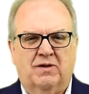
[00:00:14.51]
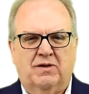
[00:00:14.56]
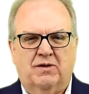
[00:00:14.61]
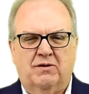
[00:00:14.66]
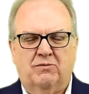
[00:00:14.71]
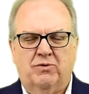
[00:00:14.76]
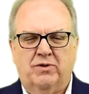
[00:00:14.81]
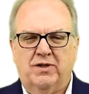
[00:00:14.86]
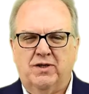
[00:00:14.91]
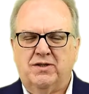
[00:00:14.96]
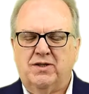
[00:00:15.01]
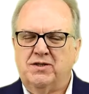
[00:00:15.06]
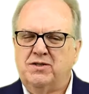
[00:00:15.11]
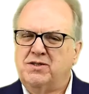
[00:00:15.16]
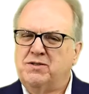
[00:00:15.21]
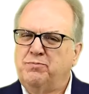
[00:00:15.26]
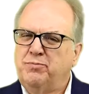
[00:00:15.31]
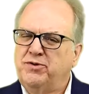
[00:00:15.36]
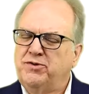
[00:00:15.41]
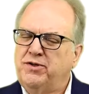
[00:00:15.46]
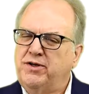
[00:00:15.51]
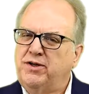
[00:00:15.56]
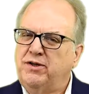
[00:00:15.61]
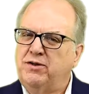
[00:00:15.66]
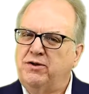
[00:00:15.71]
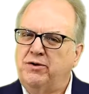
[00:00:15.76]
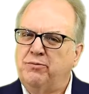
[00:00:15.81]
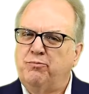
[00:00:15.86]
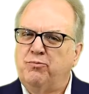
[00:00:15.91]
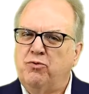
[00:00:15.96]
And we think this is
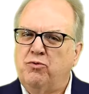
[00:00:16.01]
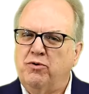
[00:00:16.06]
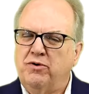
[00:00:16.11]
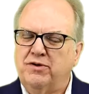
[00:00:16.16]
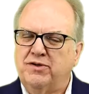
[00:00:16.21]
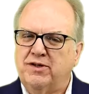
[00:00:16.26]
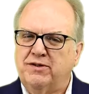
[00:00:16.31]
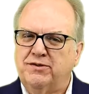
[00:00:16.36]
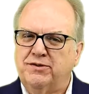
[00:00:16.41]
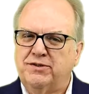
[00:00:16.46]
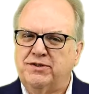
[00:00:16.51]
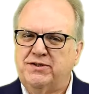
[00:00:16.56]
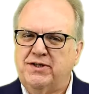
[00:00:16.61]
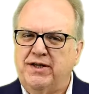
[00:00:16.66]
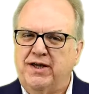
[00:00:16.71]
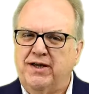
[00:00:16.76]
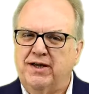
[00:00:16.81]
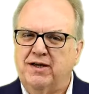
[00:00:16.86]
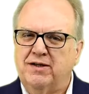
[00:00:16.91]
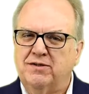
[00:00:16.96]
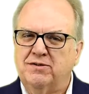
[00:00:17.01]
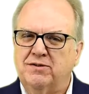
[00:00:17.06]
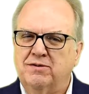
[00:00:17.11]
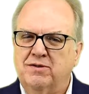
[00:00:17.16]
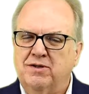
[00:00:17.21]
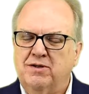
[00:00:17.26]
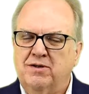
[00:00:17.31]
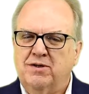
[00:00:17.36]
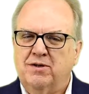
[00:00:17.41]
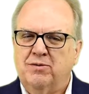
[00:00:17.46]
particularly important to understand
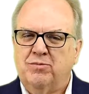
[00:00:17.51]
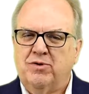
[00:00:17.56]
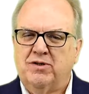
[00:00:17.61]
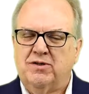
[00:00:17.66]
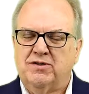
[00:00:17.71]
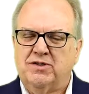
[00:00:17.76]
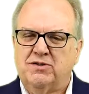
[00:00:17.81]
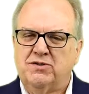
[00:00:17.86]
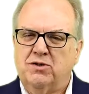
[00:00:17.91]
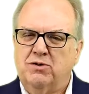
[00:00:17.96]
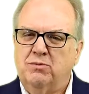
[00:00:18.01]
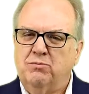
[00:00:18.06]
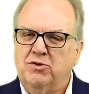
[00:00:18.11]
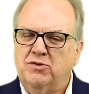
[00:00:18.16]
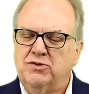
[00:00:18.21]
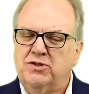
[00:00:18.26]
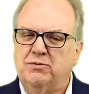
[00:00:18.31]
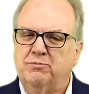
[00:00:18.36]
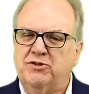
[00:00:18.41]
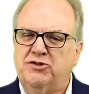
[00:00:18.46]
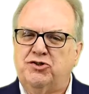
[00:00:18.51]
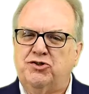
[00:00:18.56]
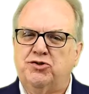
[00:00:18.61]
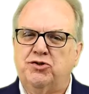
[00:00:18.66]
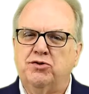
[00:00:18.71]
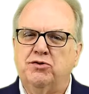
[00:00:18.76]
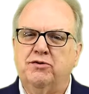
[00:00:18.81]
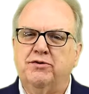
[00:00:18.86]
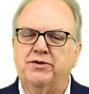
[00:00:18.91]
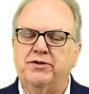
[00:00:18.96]
because it's almost a
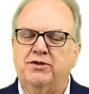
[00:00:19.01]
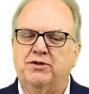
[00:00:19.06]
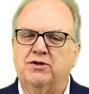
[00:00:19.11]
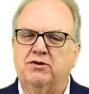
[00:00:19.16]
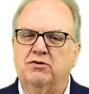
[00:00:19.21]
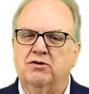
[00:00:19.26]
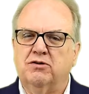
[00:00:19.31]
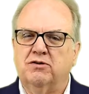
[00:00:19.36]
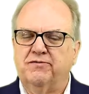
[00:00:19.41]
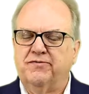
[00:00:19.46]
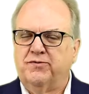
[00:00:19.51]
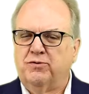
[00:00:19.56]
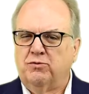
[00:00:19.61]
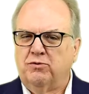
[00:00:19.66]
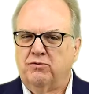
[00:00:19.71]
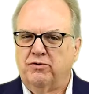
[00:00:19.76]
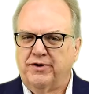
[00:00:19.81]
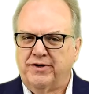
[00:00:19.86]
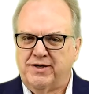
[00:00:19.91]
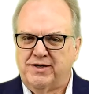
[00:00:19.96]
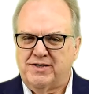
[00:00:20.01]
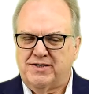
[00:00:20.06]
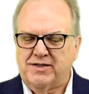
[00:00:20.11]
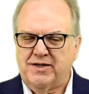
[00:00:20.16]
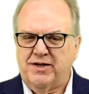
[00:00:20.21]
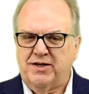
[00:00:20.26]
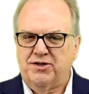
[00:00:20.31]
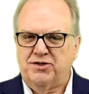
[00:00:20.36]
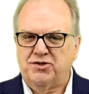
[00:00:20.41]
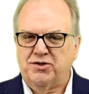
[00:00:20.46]
maturity curve for
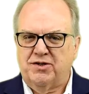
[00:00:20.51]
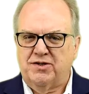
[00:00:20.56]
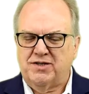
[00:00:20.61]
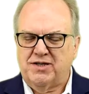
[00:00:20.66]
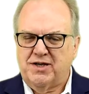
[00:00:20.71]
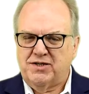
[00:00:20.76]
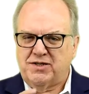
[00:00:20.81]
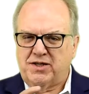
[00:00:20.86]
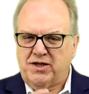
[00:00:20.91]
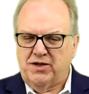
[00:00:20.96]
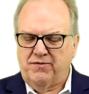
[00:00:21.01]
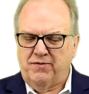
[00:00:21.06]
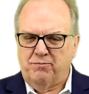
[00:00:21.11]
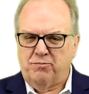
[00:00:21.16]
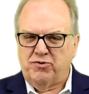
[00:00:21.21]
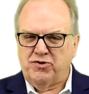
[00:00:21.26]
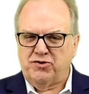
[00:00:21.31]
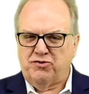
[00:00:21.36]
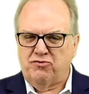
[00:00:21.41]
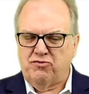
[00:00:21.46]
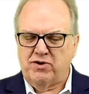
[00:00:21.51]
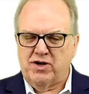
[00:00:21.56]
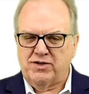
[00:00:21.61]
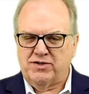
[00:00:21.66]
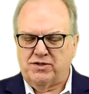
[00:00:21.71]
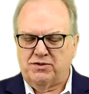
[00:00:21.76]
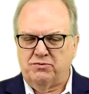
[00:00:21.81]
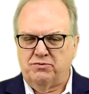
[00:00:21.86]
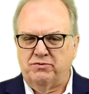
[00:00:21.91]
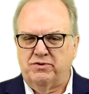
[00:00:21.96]
organizations as they
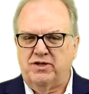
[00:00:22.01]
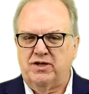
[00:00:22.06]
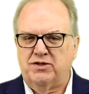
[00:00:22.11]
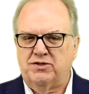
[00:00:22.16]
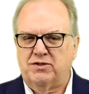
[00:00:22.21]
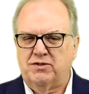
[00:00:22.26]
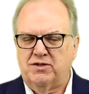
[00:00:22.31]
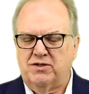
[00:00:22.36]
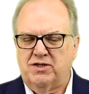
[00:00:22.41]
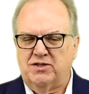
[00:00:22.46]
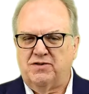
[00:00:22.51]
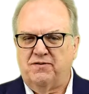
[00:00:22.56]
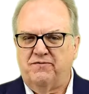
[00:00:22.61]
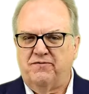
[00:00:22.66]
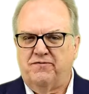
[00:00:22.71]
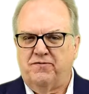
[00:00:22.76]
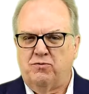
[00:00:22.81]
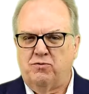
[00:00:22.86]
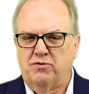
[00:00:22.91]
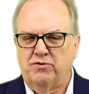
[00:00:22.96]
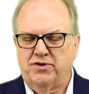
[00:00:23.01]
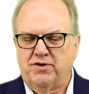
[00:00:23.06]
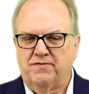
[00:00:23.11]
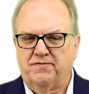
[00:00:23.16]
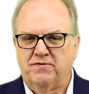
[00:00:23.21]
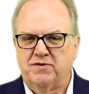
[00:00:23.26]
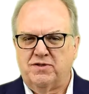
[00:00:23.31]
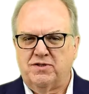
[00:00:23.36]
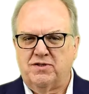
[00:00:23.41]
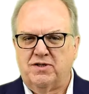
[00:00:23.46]
progress through each of these 4
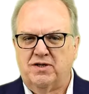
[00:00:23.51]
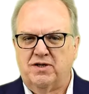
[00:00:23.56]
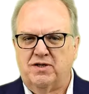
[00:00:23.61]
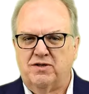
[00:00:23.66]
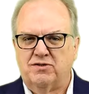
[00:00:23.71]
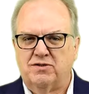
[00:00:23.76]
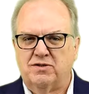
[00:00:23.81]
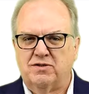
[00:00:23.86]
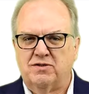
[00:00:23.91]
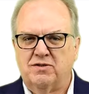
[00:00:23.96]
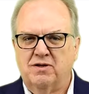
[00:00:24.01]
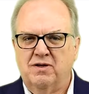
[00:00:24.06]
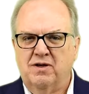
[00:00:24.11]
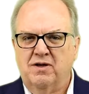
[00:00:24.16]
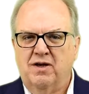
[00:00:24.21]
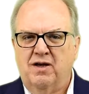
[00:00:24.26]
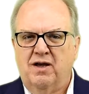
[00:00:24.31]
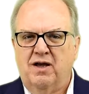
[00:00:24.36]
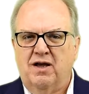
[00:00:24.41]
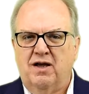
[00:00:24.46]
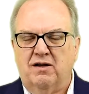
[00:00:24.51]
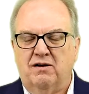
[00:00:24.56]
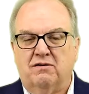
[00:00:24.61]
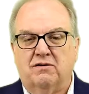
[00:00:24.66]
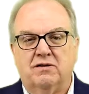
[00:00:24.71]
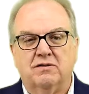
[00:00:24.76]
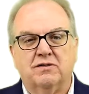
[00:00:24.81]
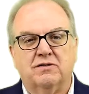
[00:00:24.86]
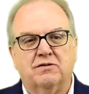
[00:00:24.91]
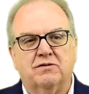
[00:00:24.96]
different stages. And
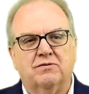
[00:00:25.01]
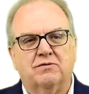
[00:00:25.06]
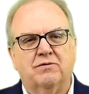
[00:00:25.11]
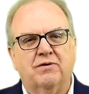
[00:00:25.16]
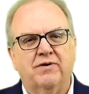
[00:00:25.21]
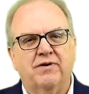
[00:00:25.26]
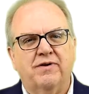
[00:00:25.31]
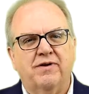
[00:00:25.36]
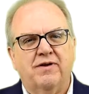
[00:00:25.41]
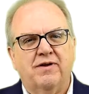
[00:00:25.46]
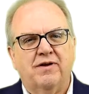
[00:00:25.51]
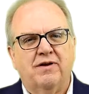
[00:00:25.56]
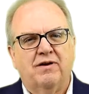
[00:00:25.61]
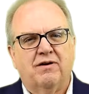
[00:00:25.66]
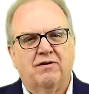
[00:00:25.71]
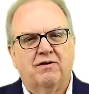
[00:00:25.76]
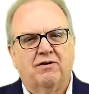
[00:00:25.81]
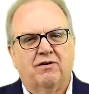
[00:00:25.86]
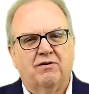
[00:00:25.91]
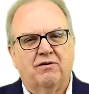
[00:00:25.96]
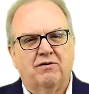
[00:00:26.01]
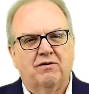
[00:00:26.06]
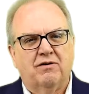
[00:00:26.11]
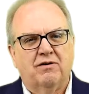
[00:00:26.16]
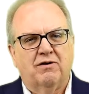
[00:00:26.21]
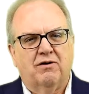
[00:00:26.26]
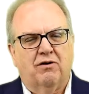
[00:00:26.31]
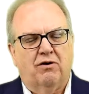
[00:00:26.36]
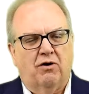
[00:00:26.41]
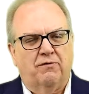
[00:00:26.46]
also,
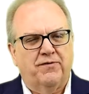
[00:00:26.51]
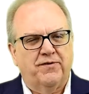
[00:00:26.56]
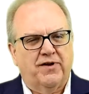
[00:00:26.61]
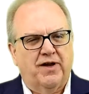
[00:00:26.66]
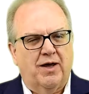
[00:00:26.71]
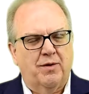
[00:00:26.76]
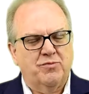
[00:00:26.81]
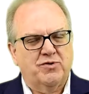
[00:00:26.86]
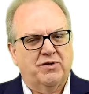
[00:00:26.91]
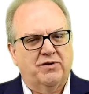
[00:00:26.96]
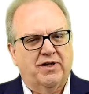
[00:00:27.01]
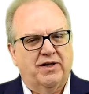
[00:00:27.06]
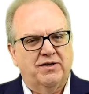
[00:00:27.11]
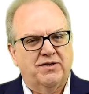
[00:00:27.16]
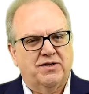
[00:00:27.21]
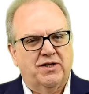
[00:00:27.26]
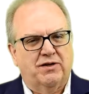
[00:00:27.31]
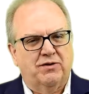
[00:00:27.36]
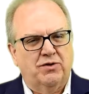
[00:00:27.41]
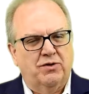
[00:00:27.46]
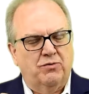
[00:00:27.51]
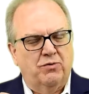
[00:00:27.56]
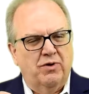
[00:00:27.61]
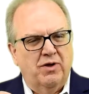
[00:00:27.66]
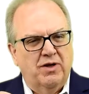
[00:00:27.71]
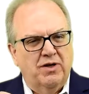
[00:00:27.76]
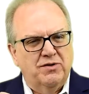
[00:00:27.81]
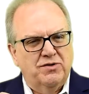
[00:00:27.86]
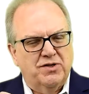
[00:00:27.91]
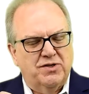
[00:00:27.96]
oftentimes can tell you
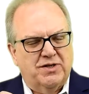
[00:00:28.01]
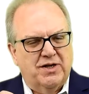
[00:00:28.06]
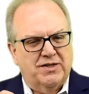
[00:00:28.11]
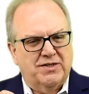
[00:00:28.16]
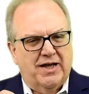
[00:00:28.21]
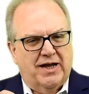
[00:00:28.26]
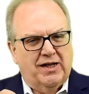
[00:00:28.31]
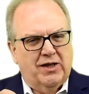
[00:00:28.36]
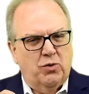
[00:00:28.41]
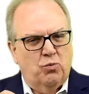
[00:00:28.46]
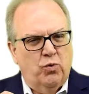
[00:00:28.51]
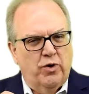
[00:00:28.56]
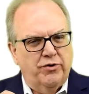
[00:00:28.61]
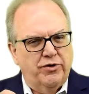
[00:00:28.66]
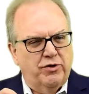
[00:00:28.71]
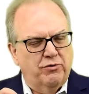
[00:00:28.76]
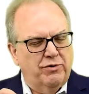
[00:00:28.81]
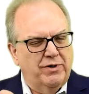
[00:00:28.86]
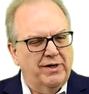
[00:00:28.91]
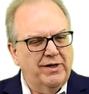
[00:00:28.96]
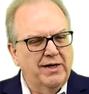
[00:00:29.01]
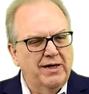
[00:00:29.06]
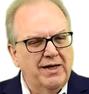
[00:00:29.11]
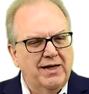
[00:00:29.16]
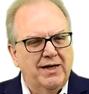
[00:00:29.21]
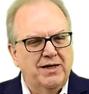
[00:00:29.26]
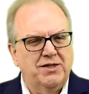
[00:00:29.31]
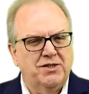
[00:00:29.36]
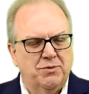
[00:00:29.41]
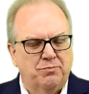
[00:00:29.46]
just exactly where you
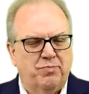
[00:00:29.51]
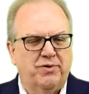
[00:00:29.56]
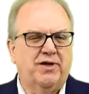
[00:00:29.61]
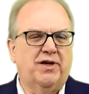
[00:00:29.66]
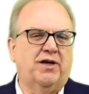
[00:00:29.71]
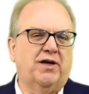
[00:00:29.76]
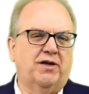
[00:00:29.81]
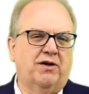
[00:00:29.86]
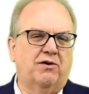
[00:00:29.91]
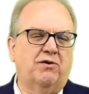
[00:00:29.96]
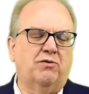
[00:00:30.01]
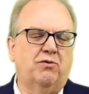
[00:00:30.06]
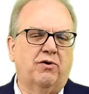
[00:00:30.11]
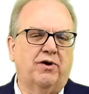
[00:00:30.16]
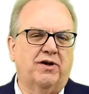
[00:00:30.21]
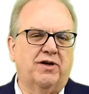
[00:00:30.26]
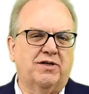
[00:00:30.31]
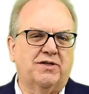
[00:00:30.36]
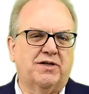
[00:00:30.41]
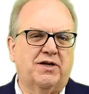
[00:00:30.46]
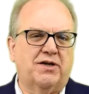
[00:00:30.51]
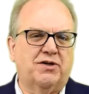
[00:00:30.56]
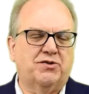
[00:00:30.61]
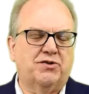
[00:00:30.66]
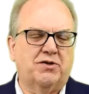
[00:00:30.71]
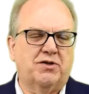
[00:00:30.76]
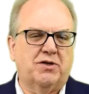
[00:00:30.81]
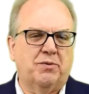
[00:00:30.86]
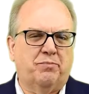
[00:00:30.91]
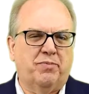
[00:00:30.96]
need to be in an
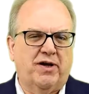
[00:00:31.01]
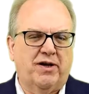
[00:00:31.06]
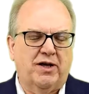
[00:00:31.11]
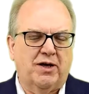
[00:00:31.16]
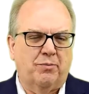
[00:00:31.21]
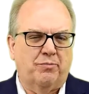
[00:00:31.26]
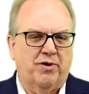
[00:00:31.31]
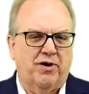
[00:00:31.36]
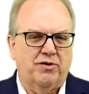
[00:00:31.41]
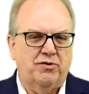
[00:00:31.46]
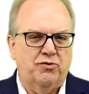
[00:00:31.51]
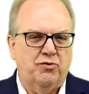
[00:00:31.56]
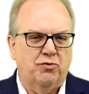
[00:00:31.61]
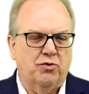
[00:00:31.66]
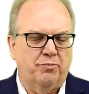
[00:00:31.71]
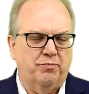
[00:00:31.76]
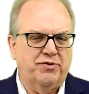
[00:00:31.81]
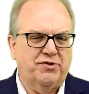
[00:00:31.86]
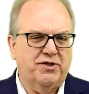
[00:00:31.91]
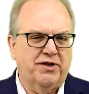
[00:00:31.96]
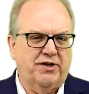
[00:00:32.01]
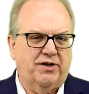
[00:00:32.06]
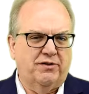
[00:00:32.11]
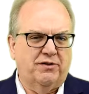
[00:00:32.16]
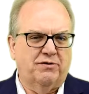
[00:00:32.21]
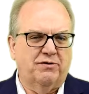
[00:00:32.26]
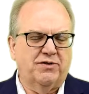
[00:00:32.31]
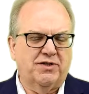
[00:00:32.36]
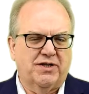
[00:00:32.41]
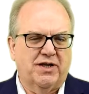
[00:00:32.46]
organization depending upon your
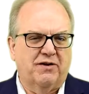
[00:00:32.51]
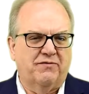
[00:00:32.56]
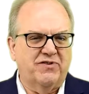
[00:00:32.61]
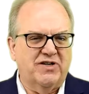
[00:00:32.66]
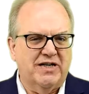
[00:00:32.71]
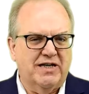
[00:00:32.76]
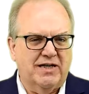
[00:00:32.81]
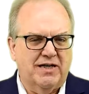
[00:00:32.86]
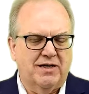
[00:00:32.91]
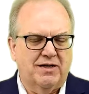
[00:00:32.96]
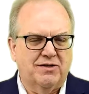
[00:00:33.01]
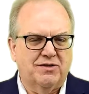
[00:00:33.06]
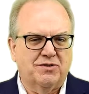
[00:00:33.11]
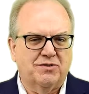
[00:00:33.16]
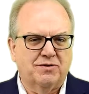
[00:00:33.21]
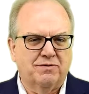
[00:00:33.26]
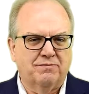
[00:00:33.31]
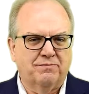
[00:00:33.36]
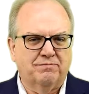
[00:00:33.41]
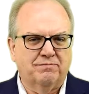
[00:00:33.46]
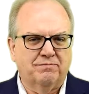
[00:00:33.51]
particular set of needs.